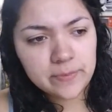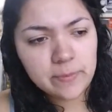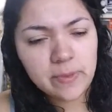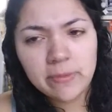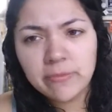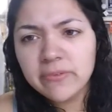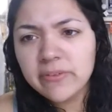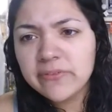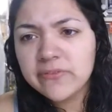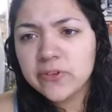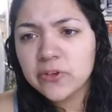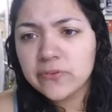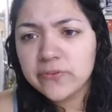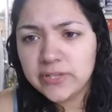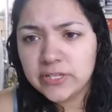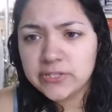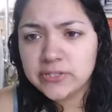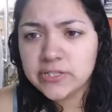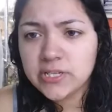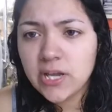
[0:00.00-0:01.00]
maybe a few
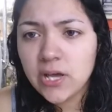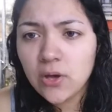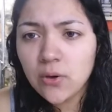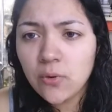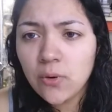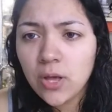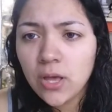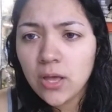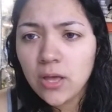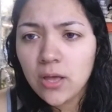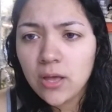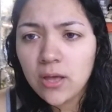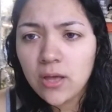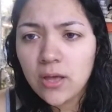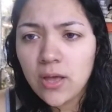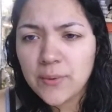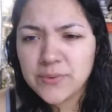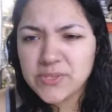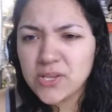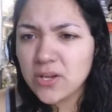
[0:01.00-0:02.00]
videos ago.
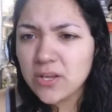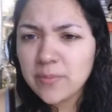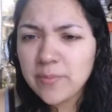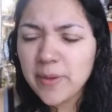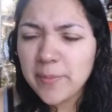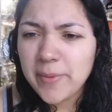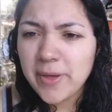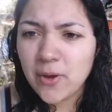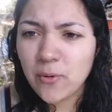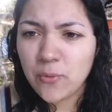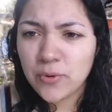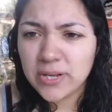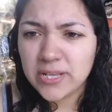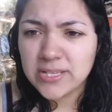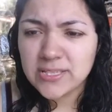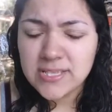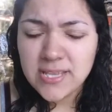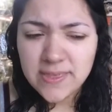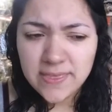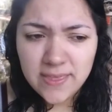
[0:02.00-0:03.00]
I was talking about my
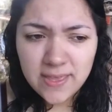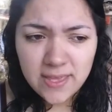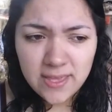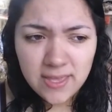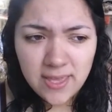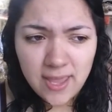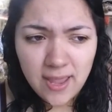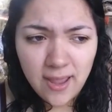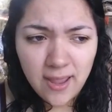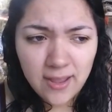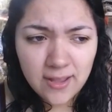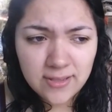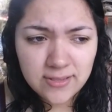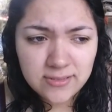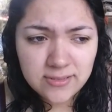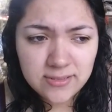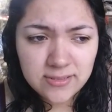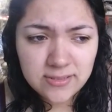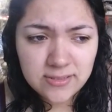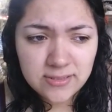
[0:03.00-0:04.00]
orchids, I think,
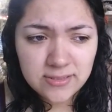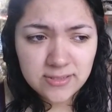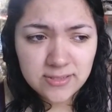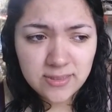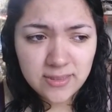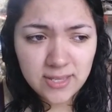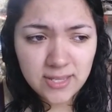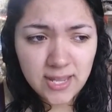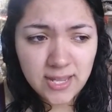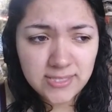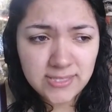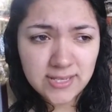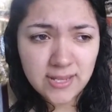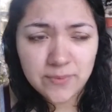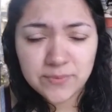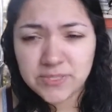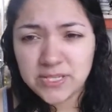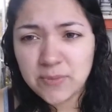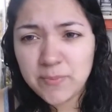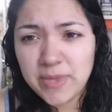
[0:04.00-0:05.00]
and then I said
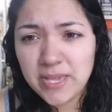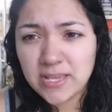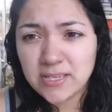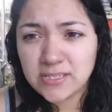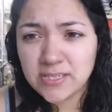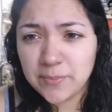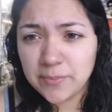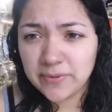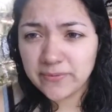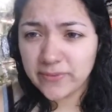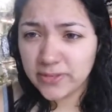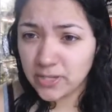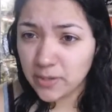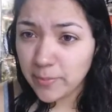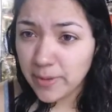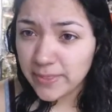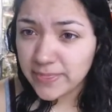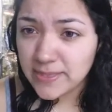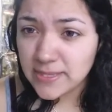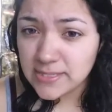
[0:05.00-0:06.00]
I was going to make a separate video
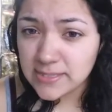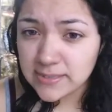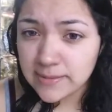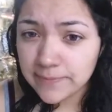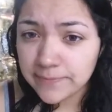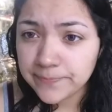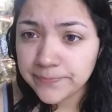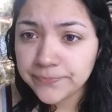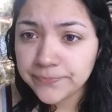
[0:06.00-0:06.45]
about this.